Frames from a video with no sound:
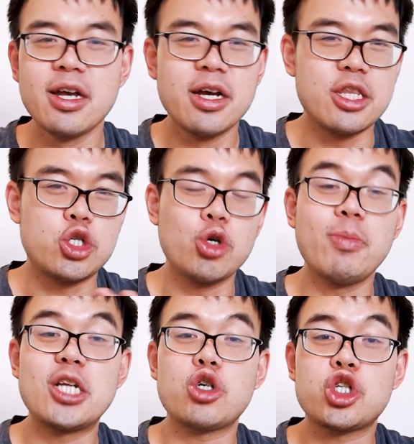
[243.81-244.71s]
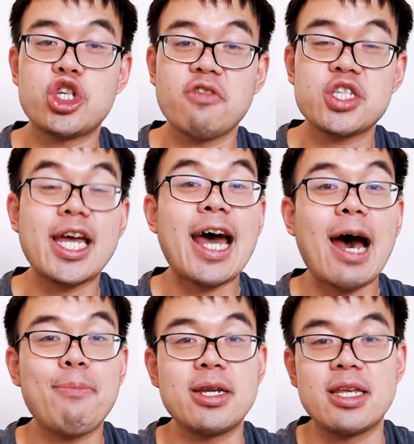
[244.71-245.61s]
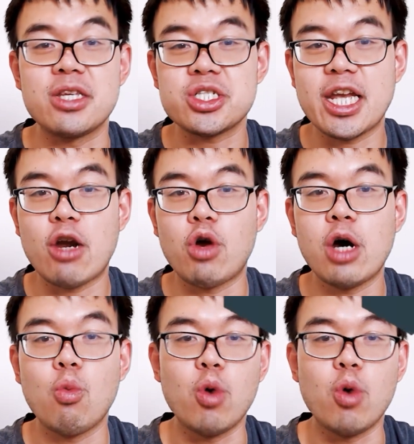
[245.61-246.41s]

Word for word: the two major shifts that happened in this era